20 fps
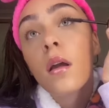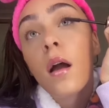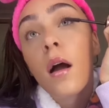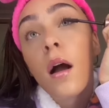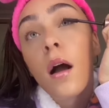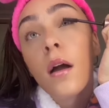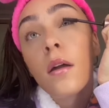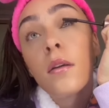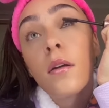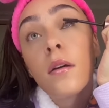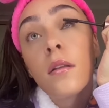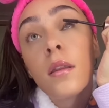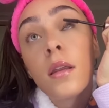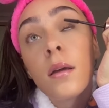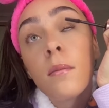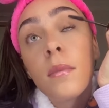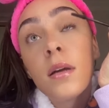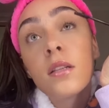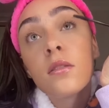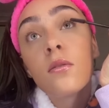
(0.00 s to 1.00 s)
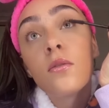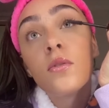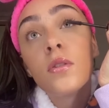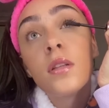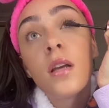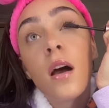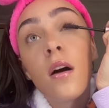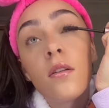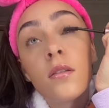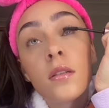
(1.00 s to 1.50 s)
I don't think my school
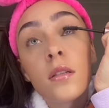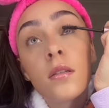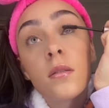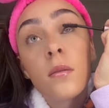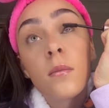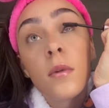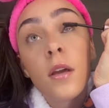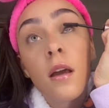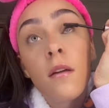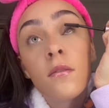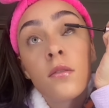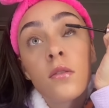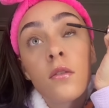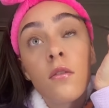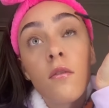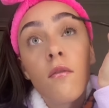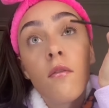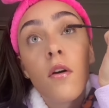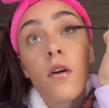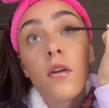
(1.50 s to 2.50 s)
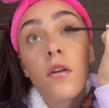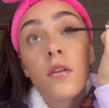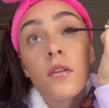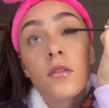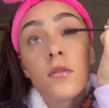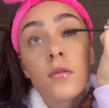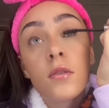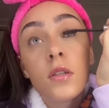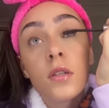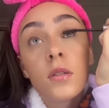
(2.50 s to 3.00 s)
tells us when we have school photos,
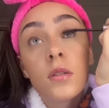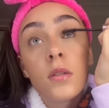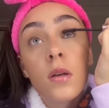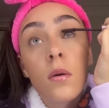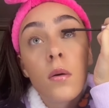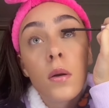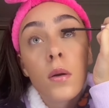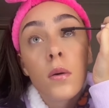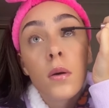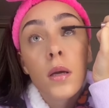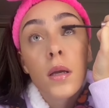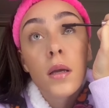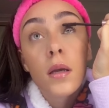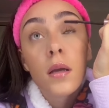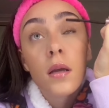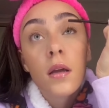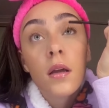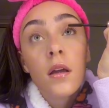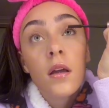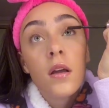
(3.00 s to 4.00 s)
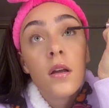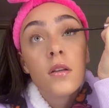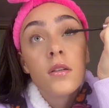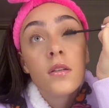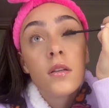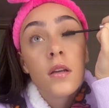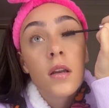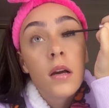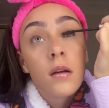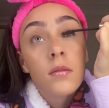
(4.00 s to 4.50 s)
which is so annoying. So
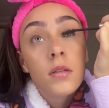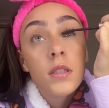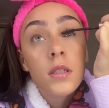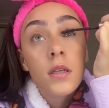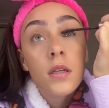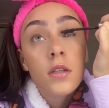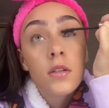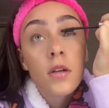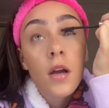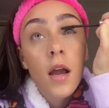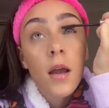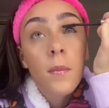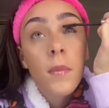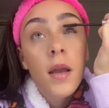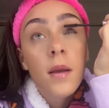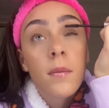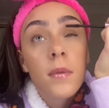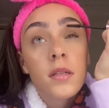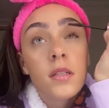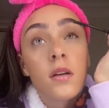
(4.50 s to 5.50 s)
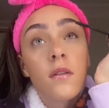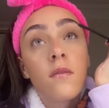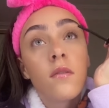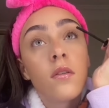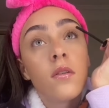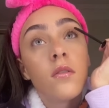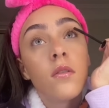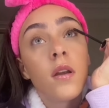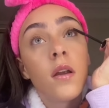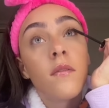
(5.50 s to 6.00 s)
now I'm just gonna try and make myself look
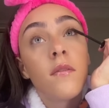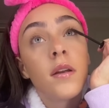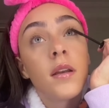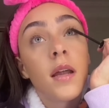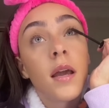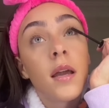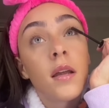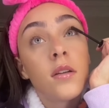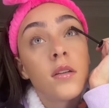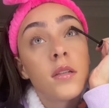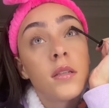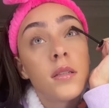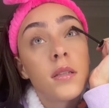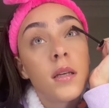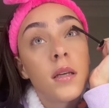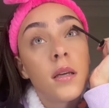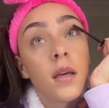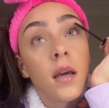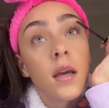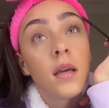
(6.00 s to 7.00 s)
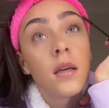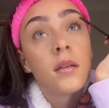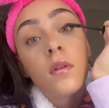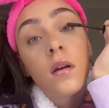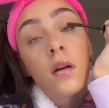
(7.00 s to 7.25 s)
good every day, just in case.